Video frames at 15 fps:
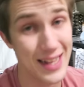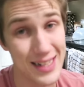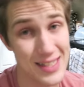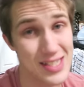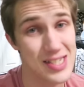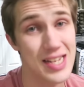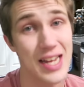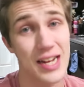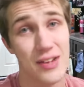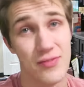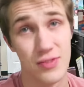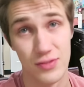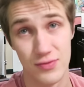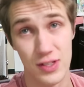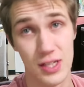in Seattle
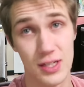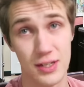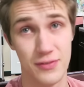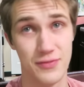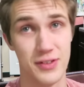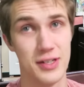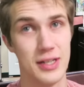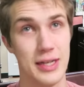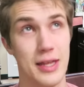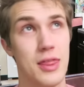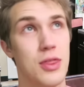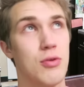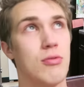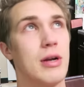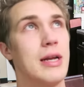for Vlogger Fair like
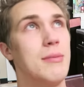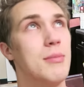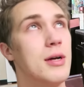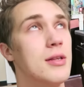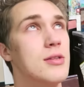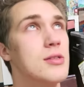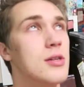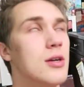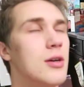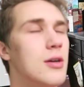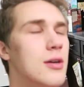three months ago.